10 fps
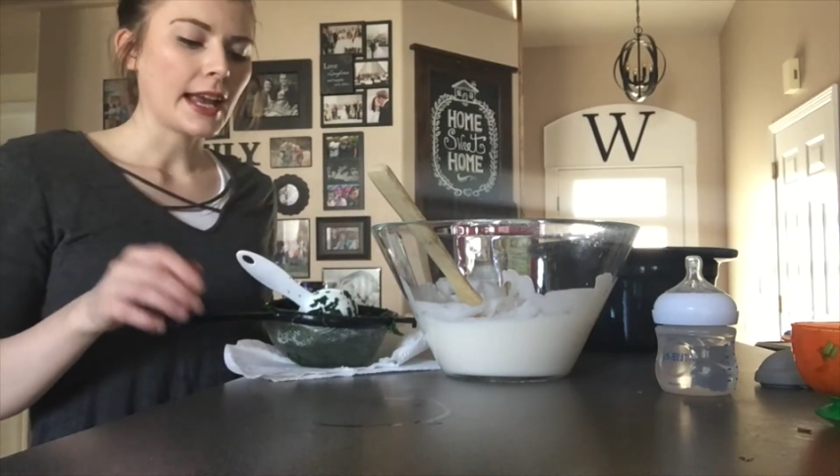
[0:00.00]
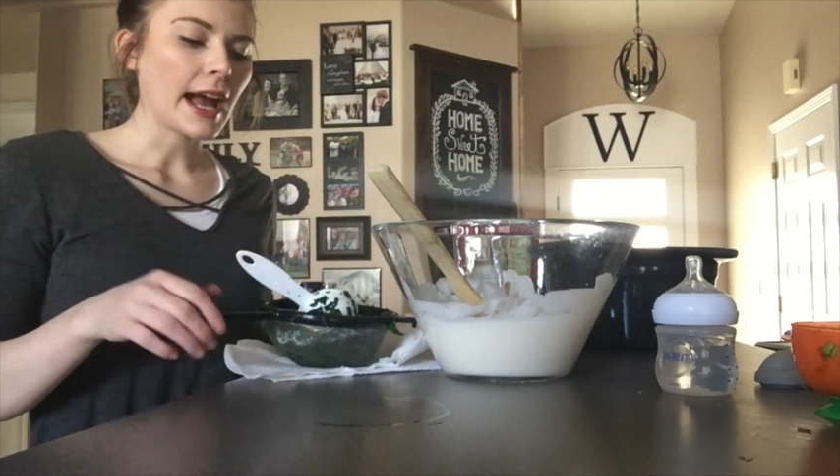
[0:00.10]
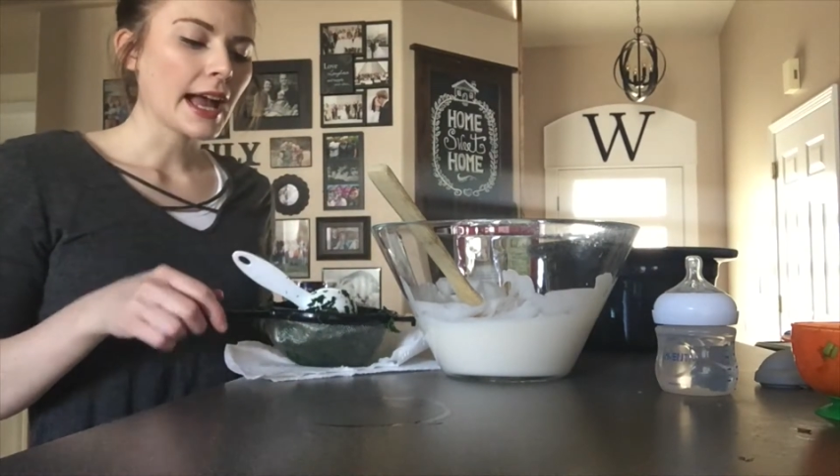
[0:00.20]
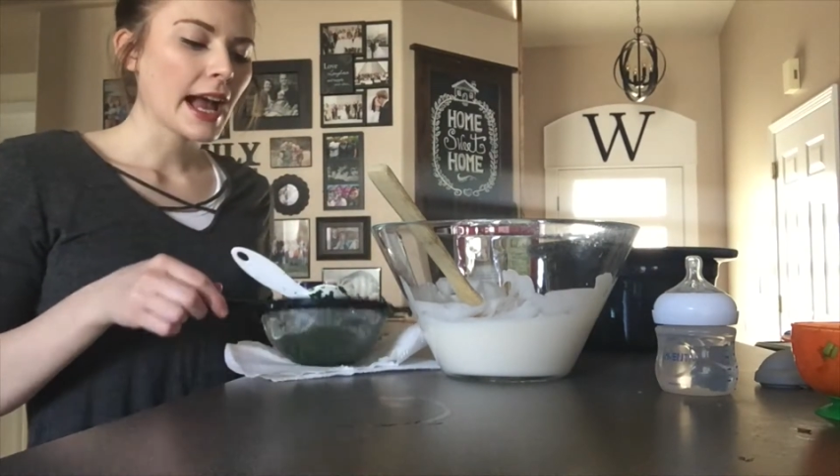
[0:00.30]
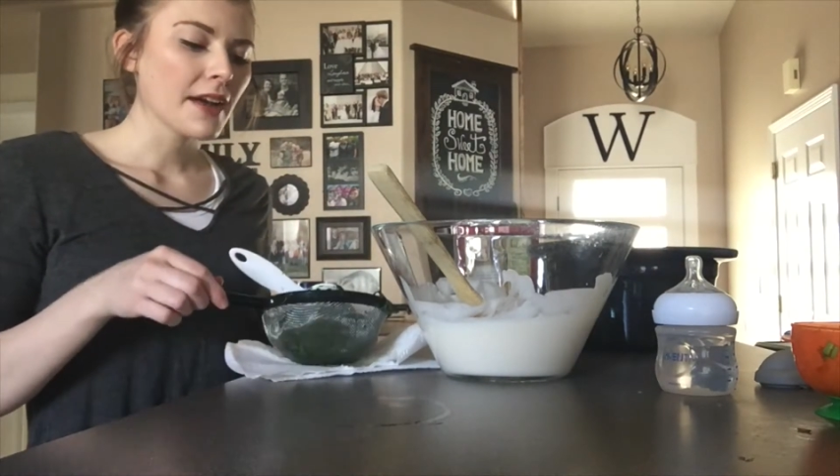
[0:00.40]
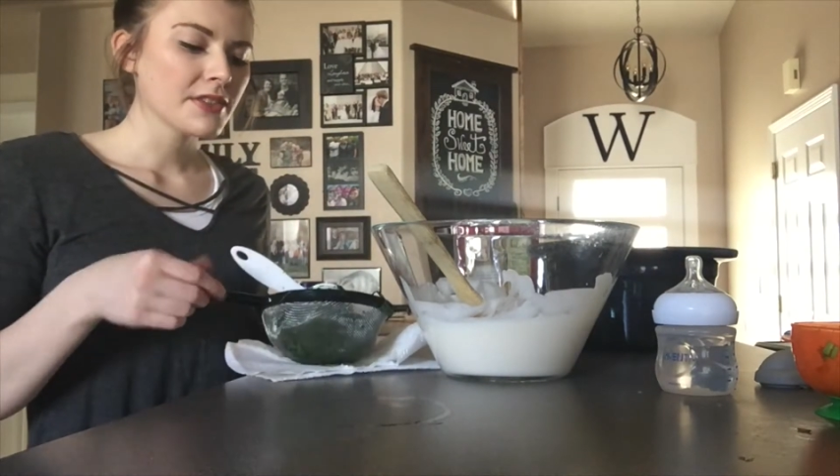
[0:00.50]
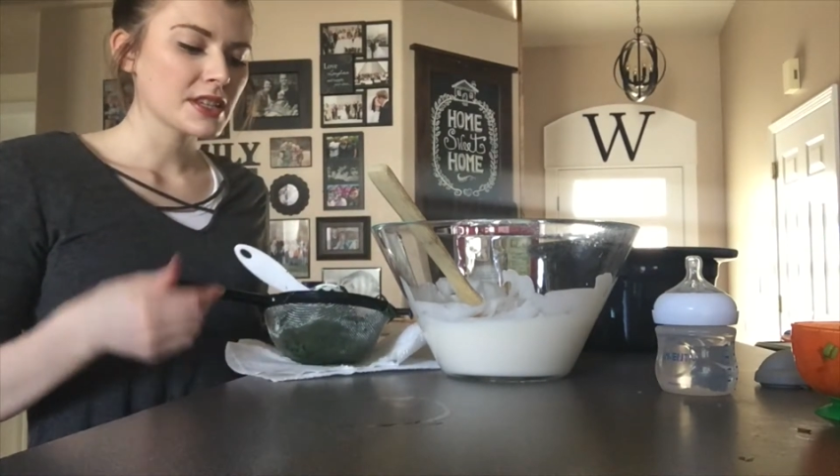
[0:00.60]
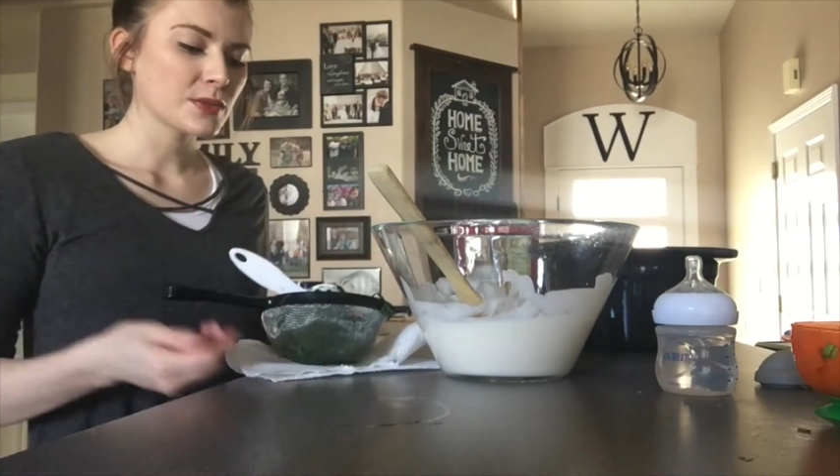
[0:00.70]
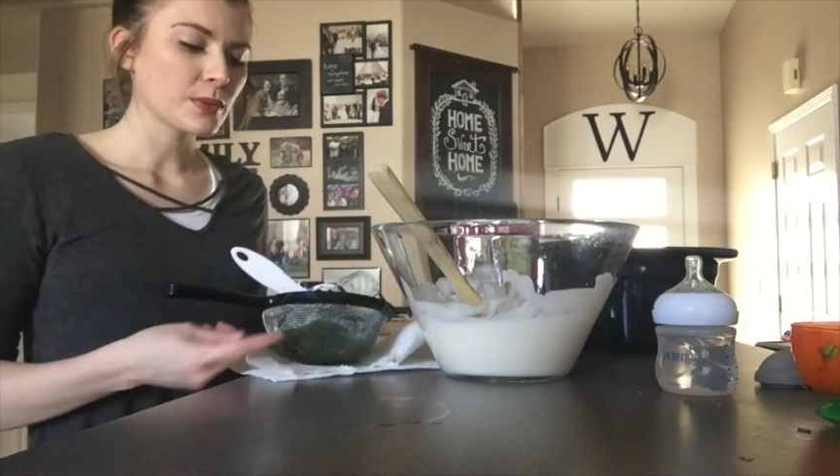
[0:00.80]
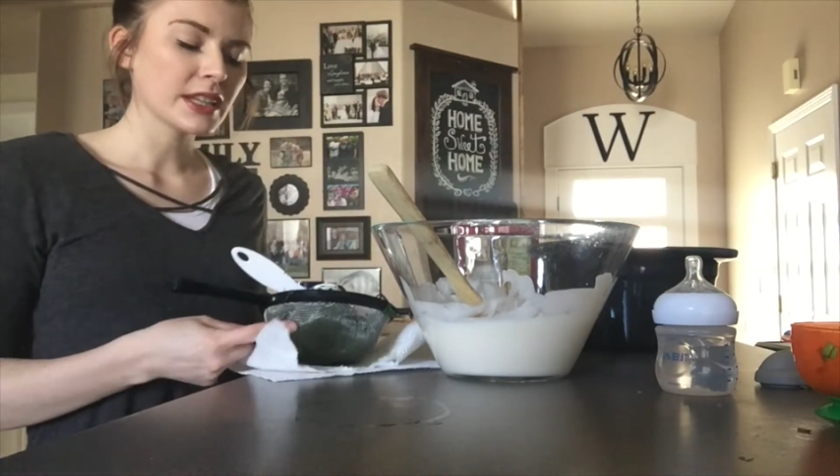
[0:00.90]
I have
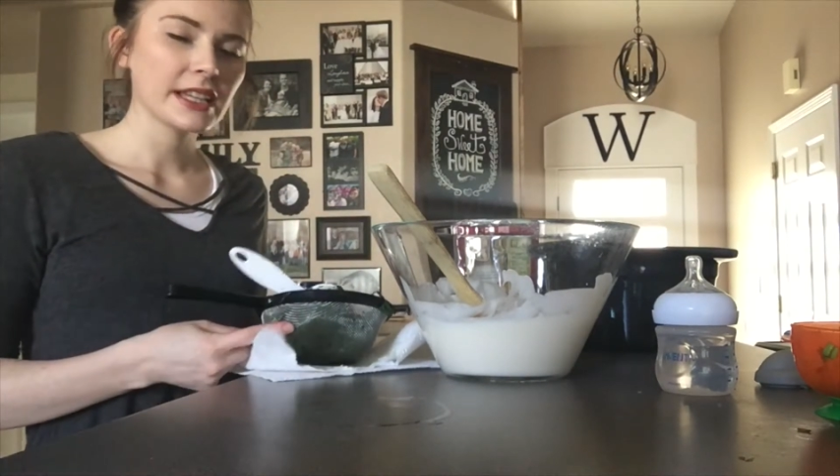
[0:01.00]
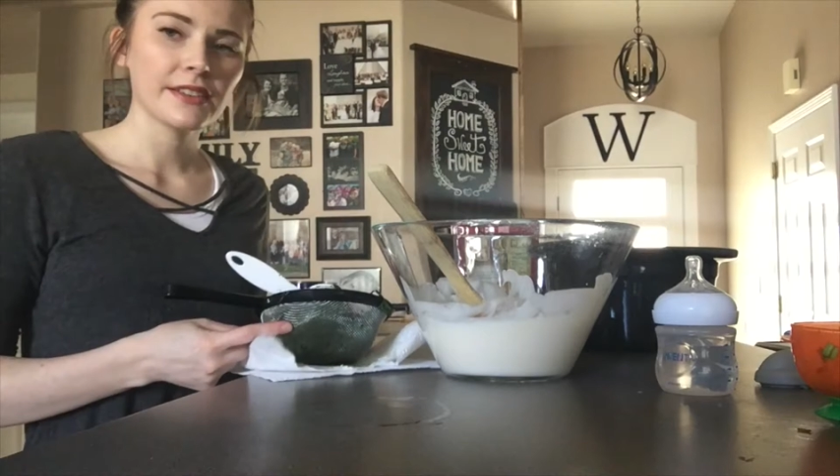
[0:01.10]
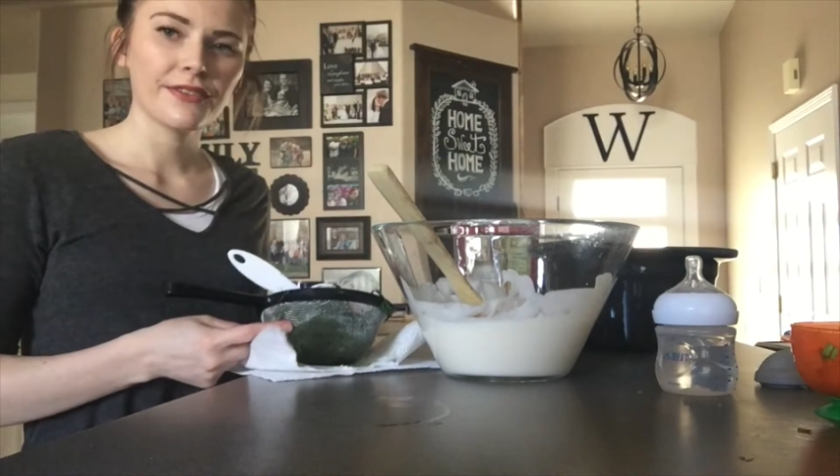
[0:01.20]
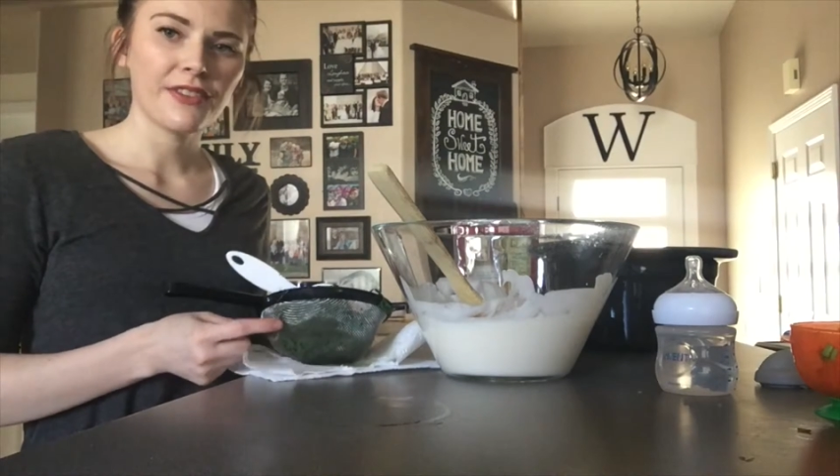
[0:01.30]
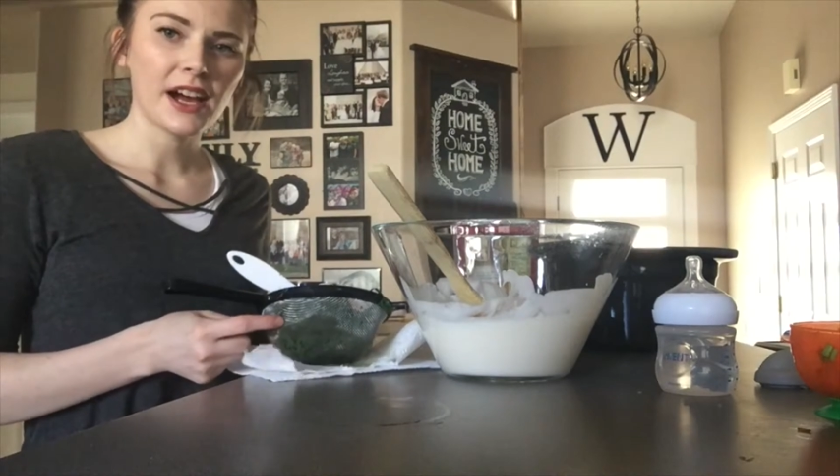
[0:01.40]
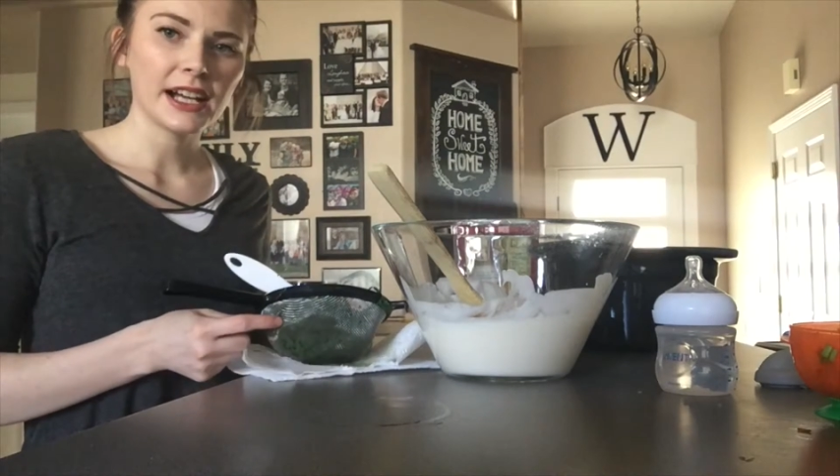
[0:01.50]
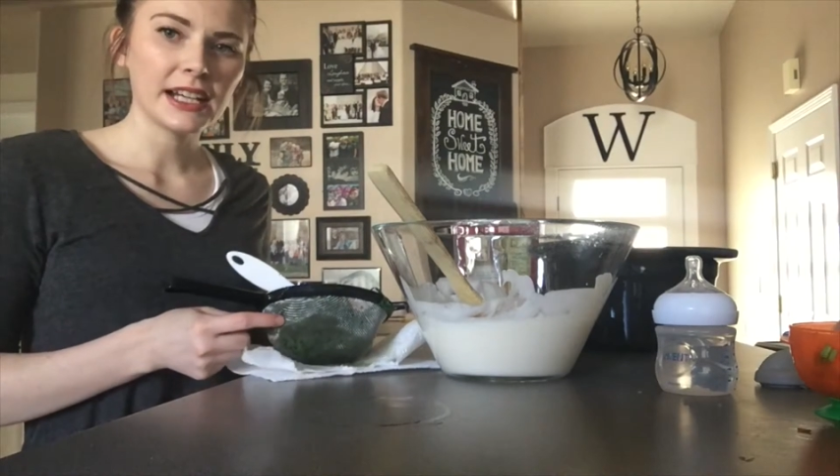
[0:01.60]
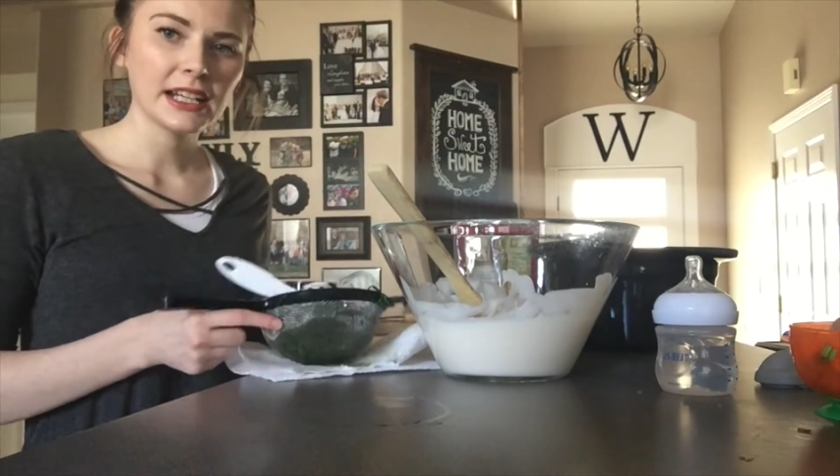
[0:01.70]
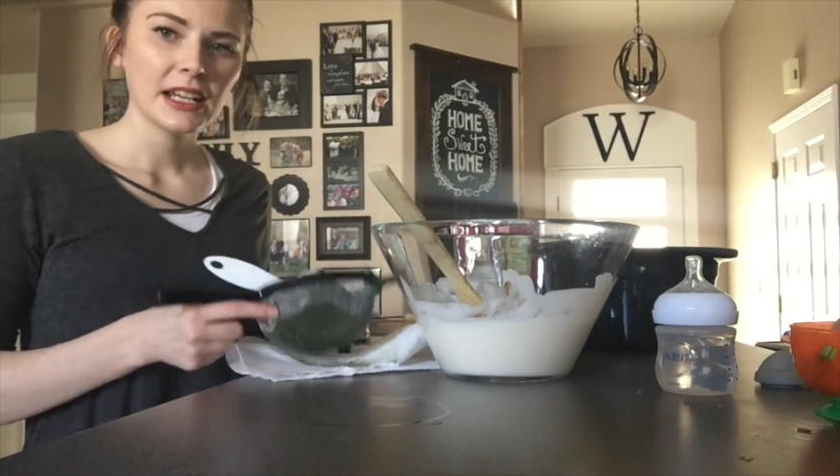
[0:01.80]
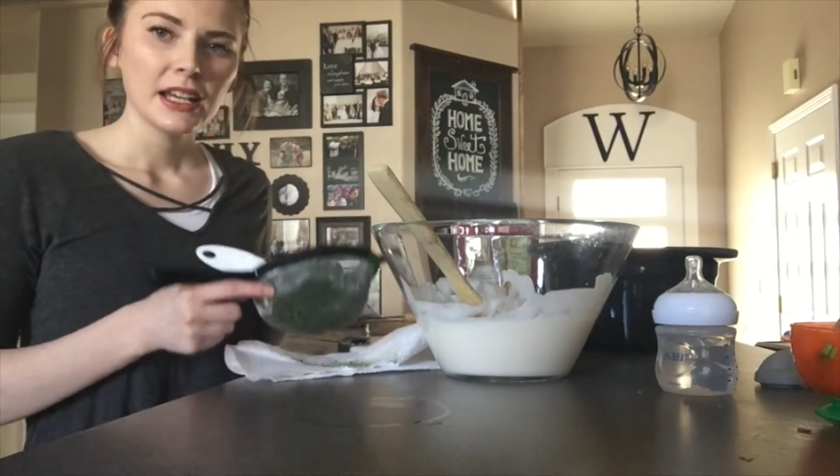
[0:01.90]
this really
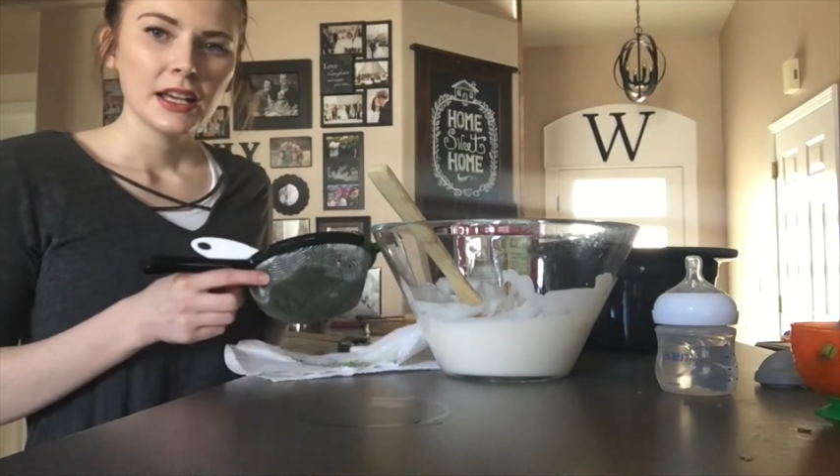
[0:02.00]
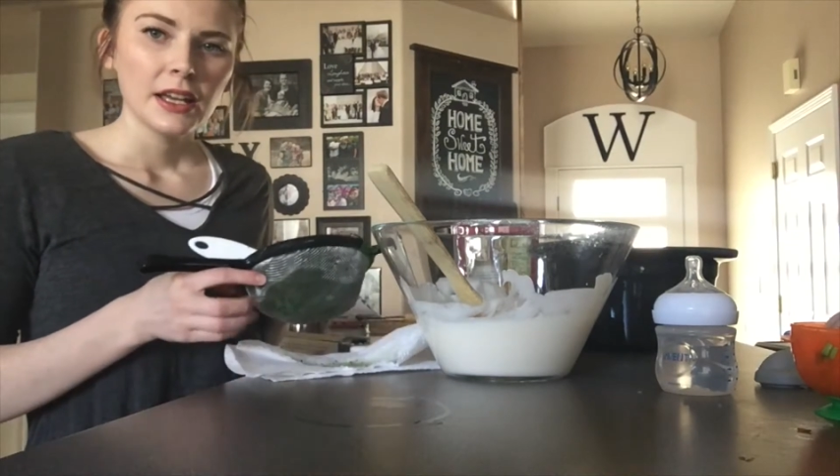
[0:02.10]
fine